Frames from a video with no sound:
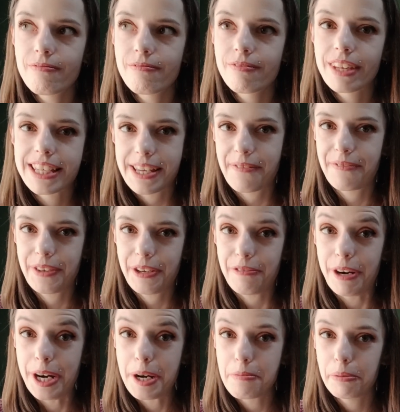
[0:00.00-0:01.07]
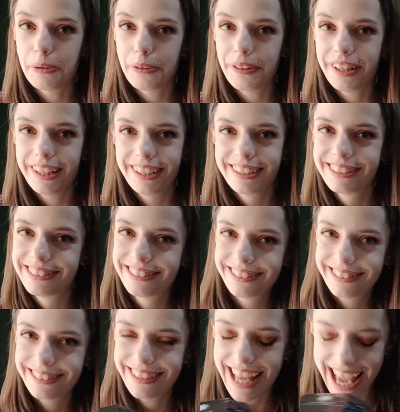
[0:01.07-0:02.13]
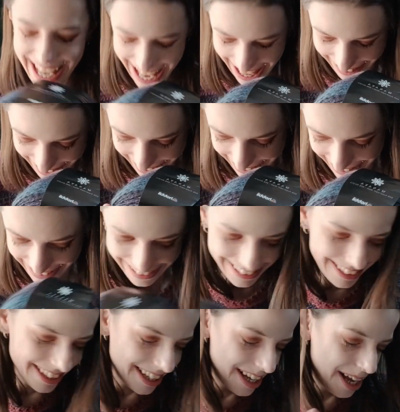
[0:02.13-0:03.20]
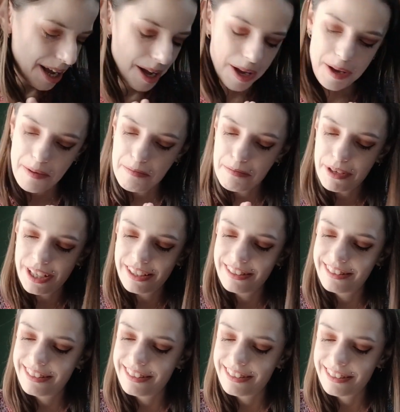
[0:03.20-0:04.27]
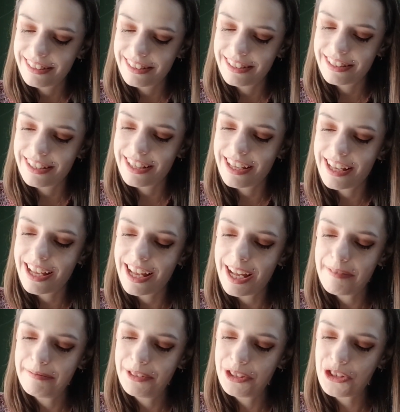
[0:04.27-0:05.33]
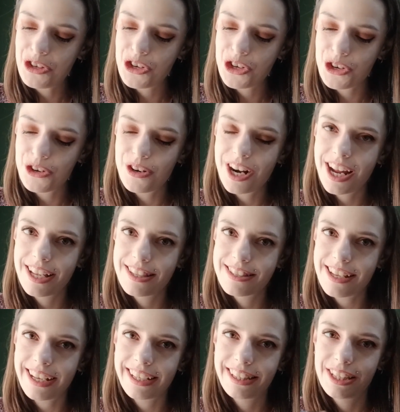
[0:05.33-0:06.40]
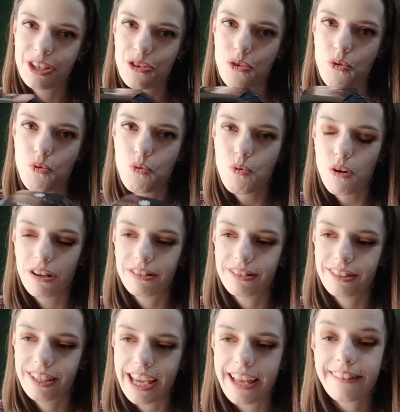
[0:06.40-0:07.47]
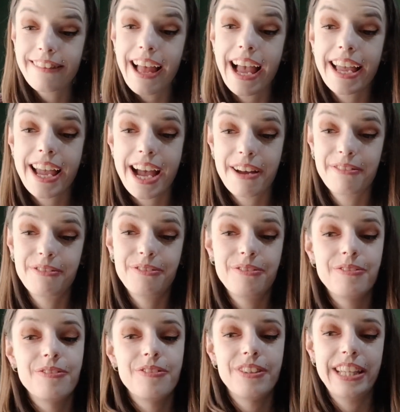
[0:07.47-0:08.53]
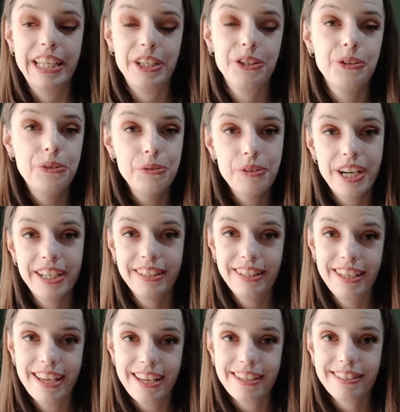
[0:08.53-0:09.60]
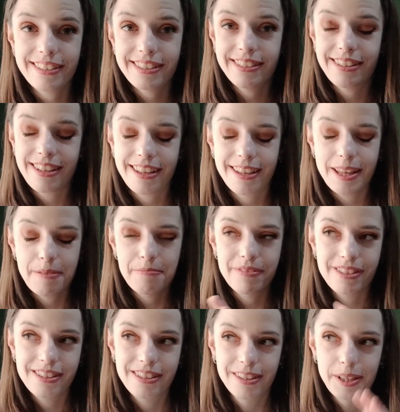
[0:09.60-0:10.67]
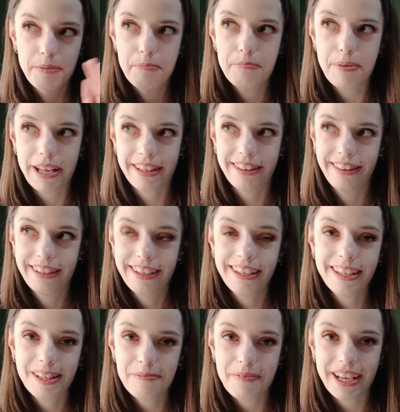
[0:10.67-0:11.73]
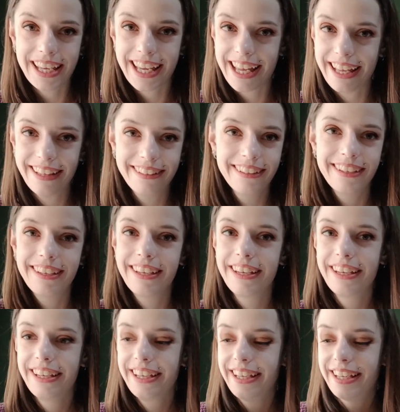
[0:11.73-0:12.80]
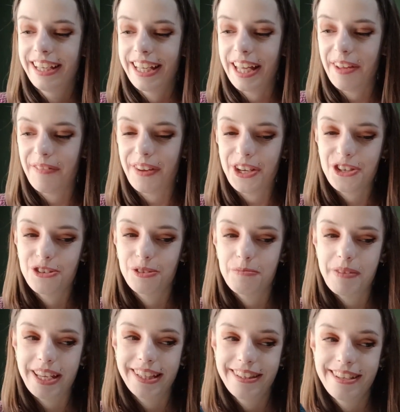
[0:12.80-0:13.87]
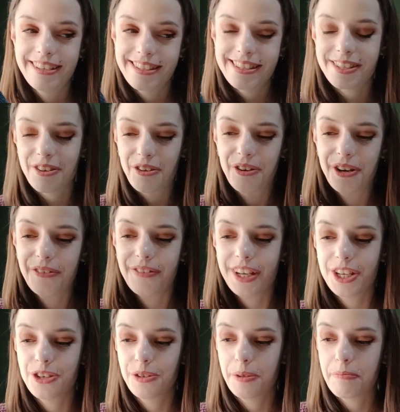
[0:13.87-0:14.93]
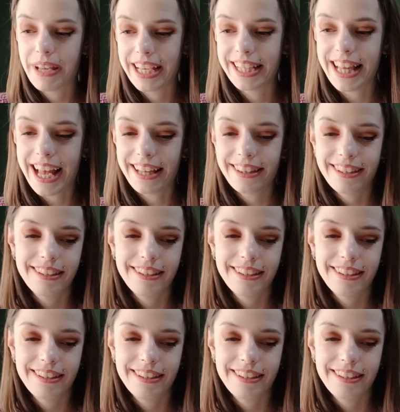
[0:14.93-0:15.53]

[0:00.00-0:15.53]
something wearable again. But I'm not sure exactly what yet. I have like 2 ideas that I'm still battling in my head, if I should make this or if I should make that.